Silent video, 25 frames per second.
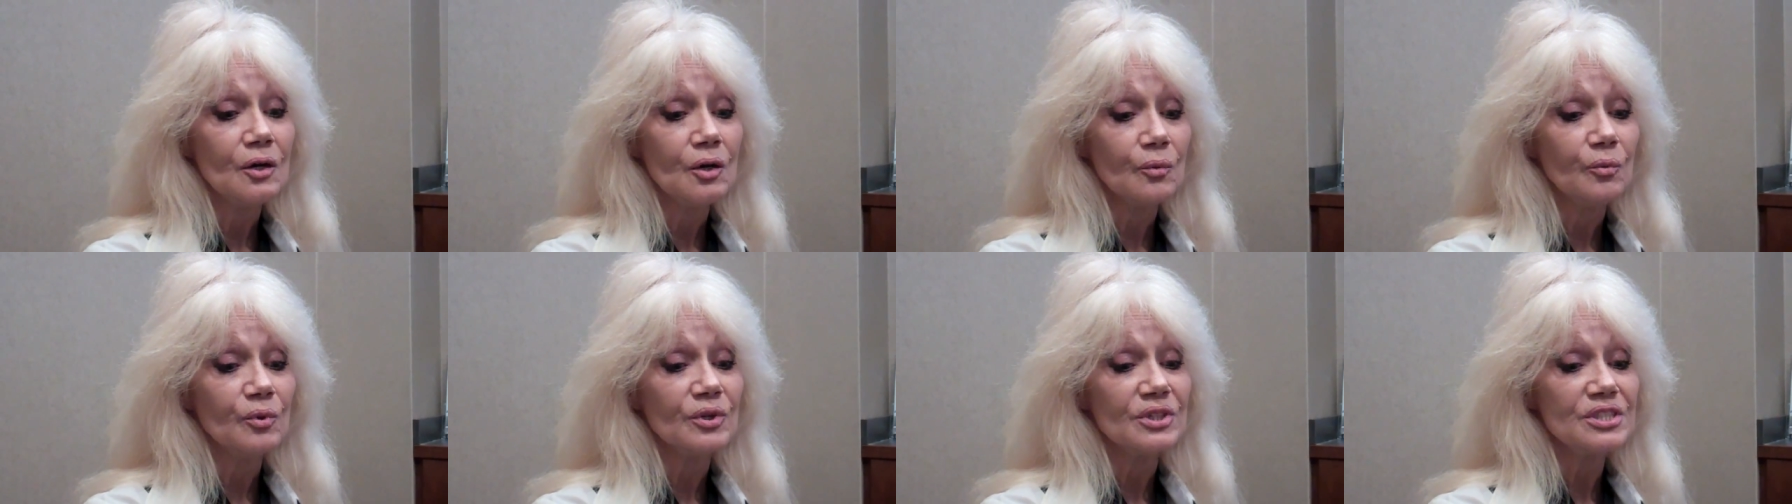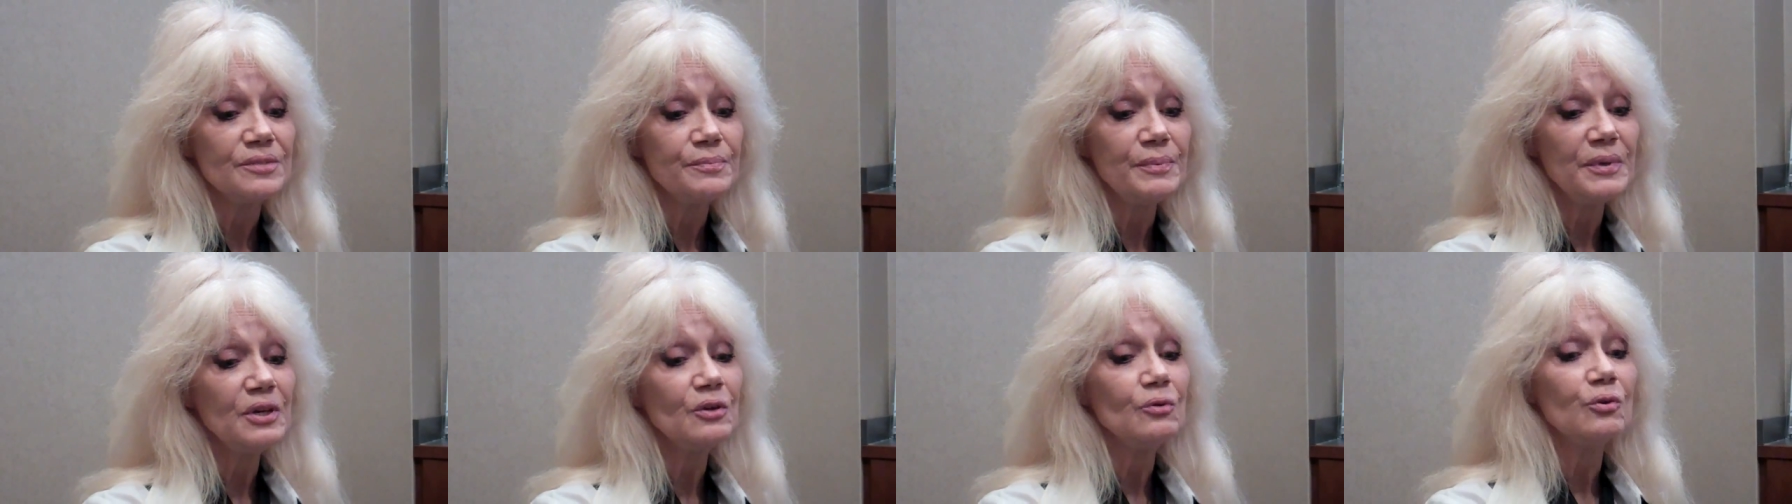was
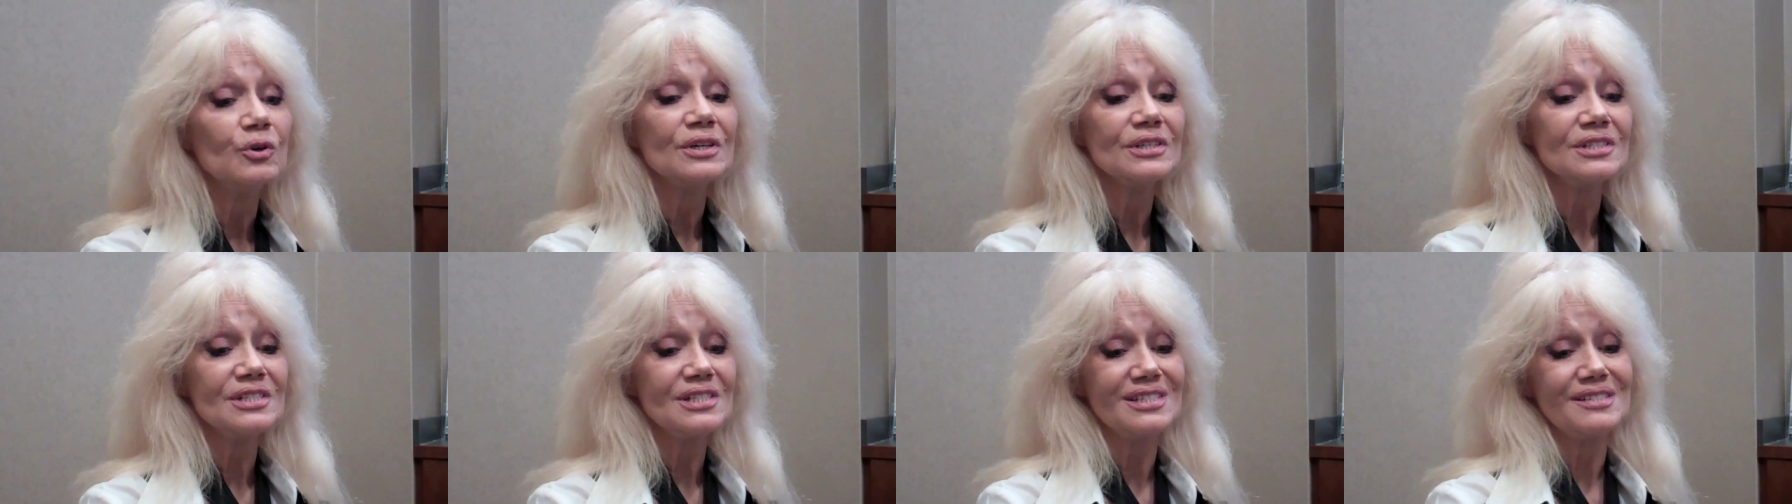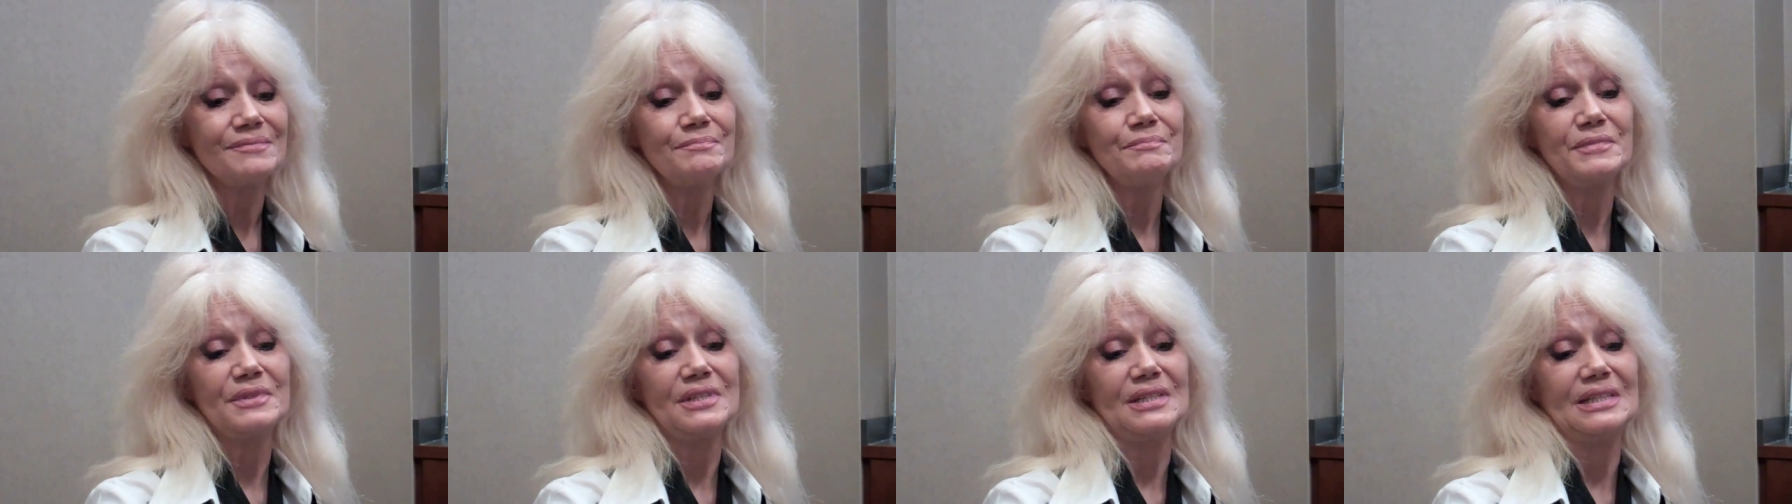
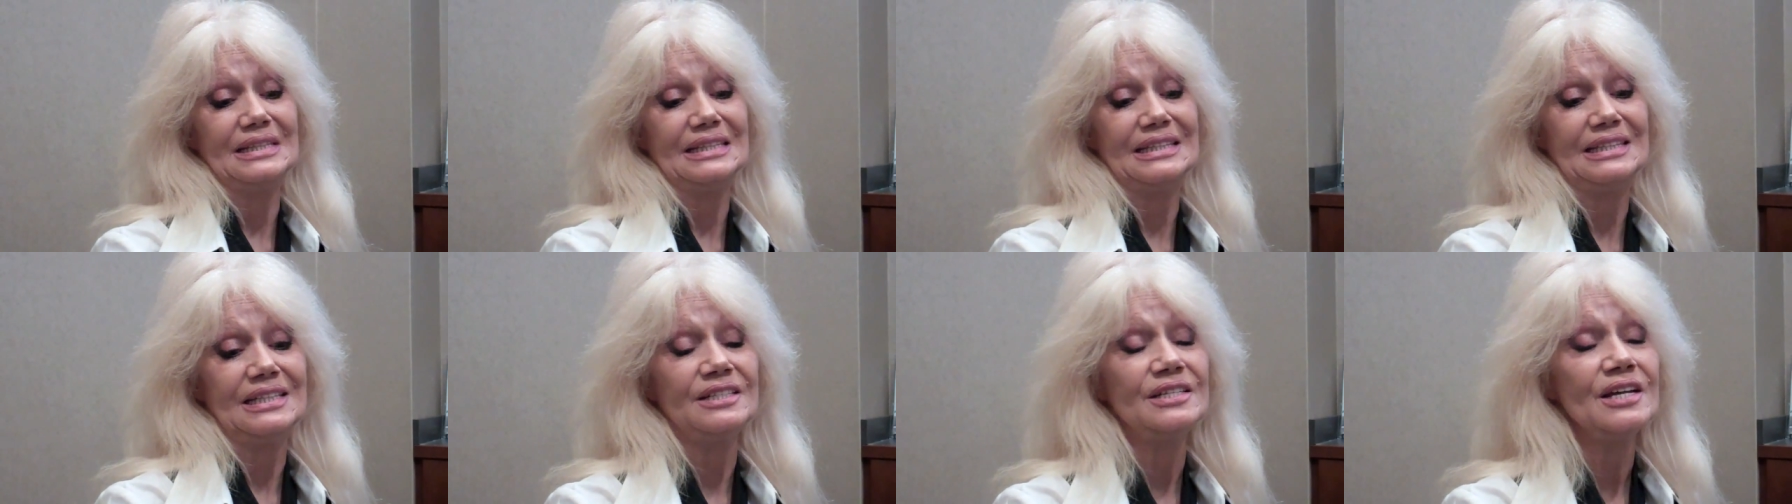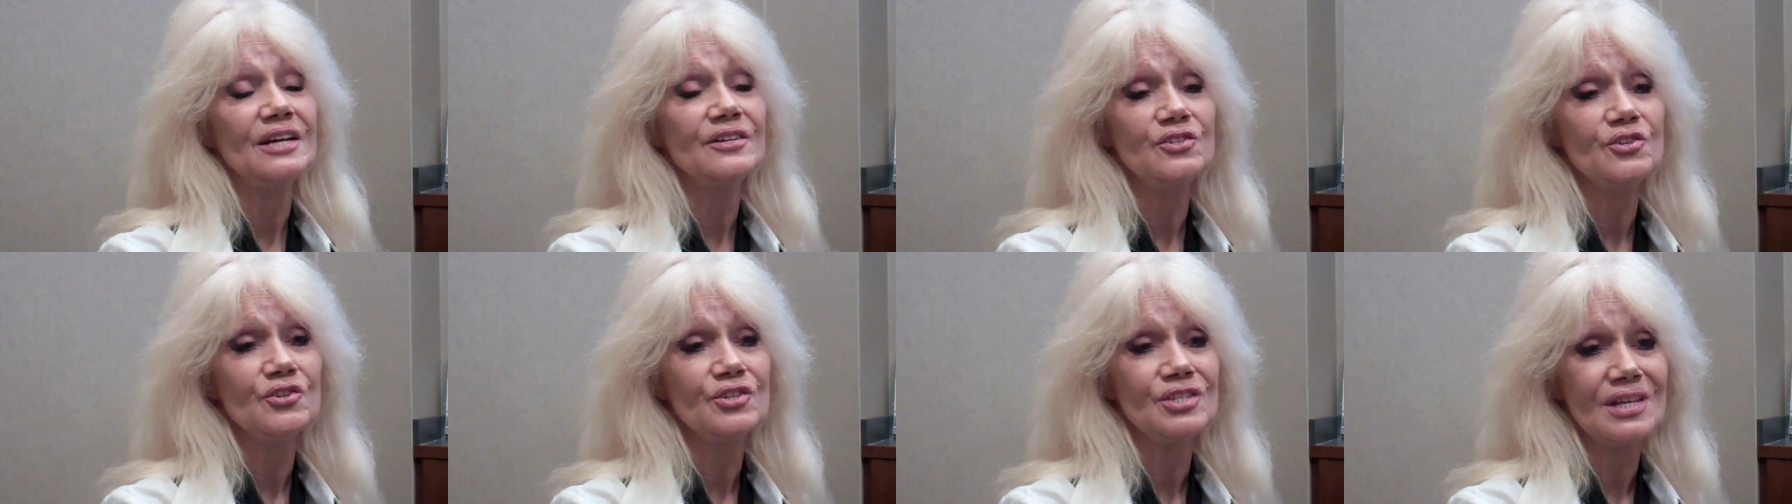because the
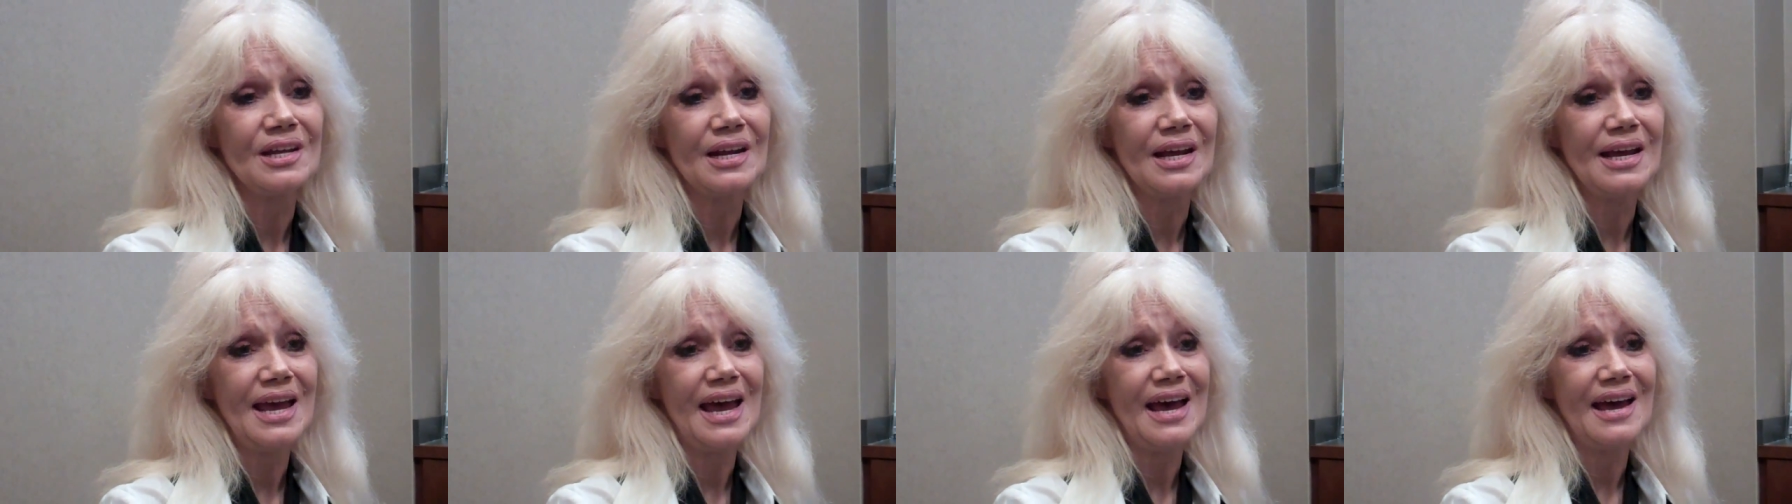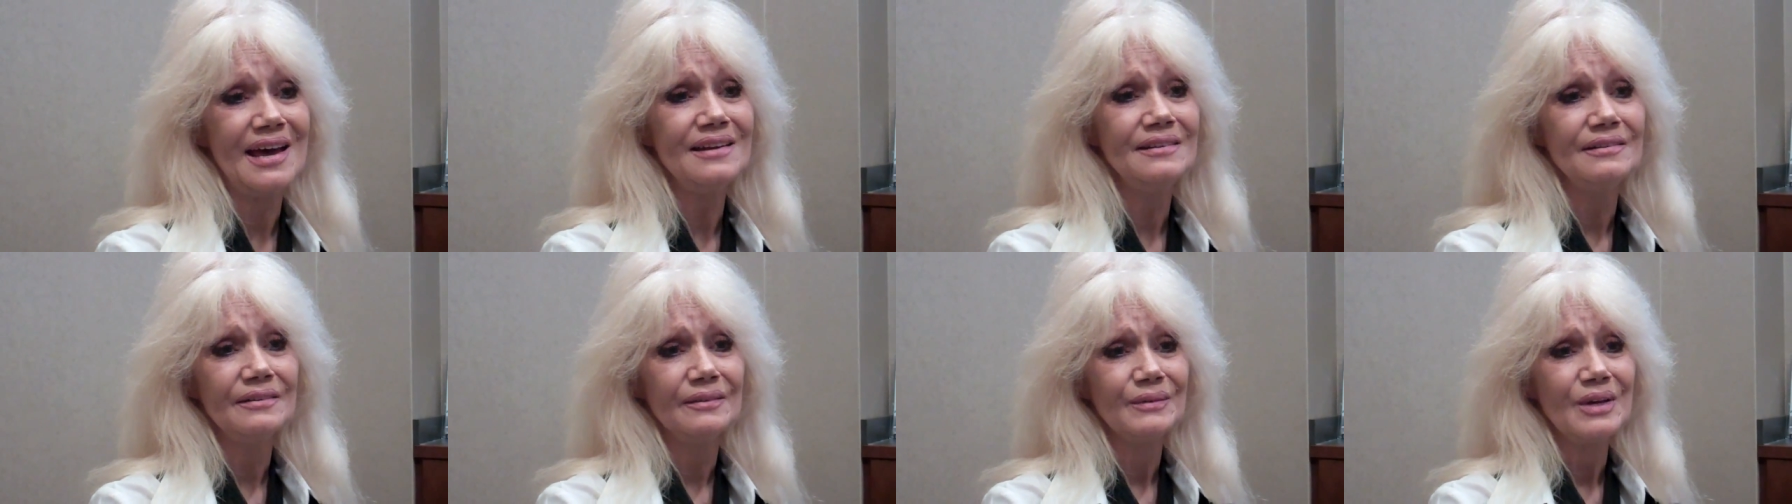dentures that I
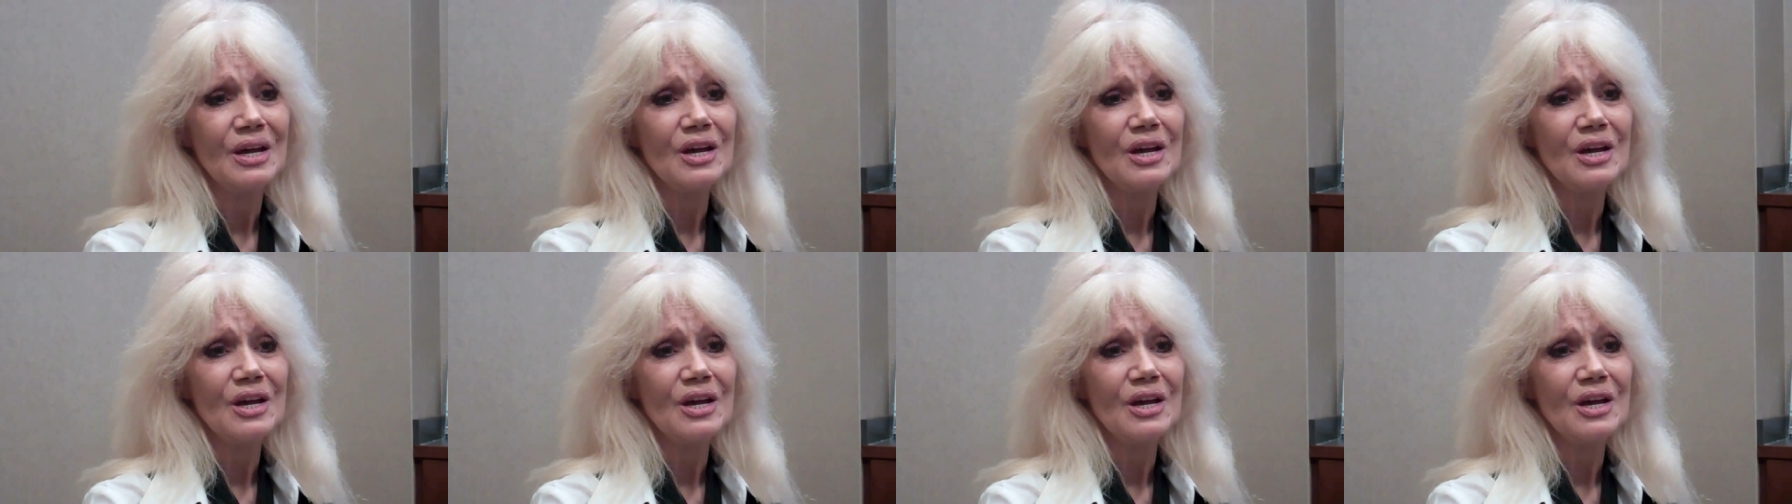had